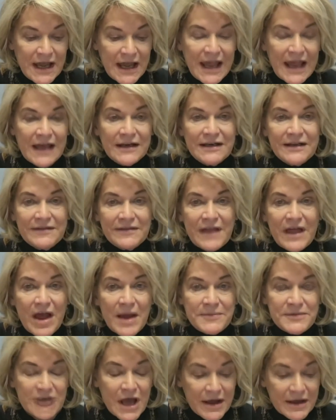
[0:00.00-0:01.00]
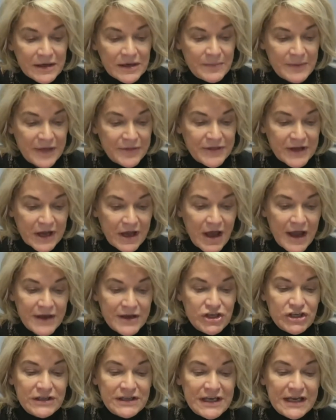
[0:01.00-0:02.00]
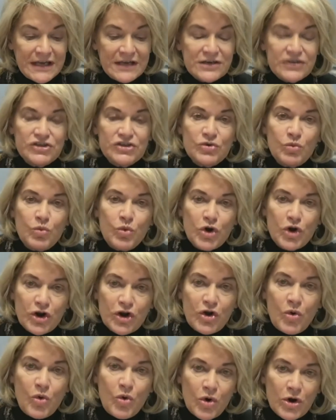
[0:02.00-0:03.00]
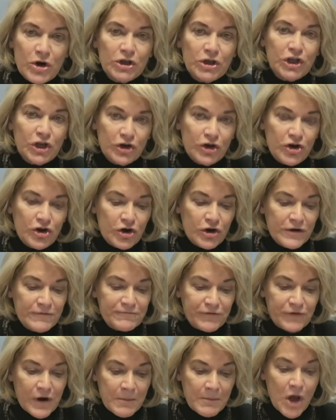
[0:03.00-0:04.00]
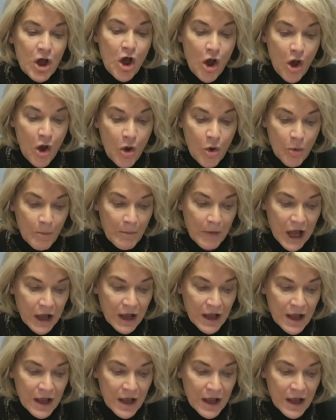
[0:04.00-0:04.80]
And I'm talking about the kind needed to work or learn from home.